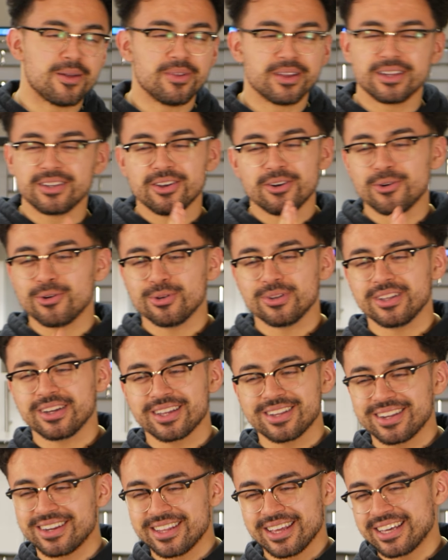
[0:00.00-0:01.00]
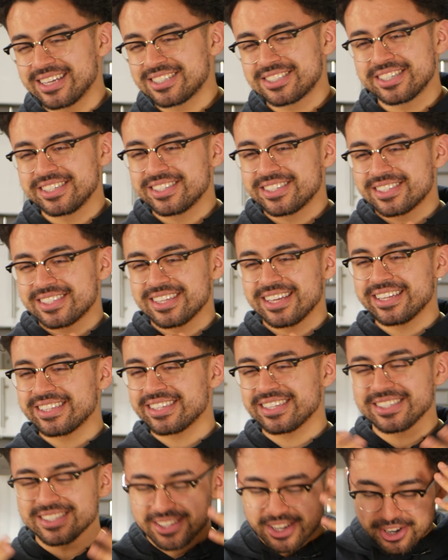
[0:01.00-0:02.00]
Like, no, like, it's just,
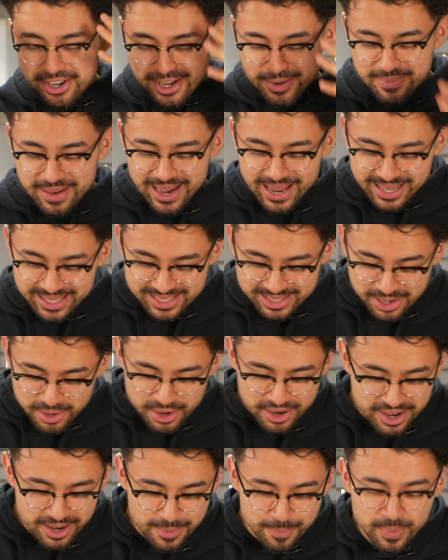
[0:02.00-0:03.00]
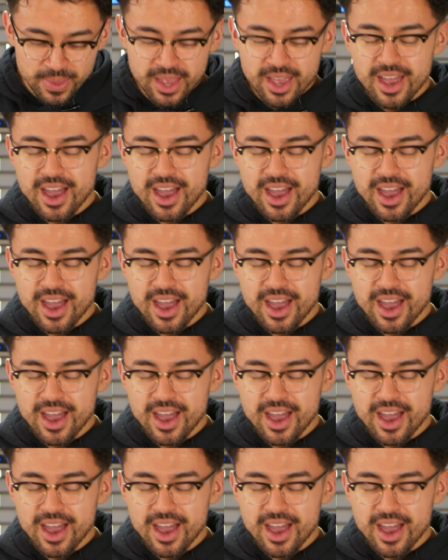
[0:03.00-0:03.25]
it's good, man. It's so good.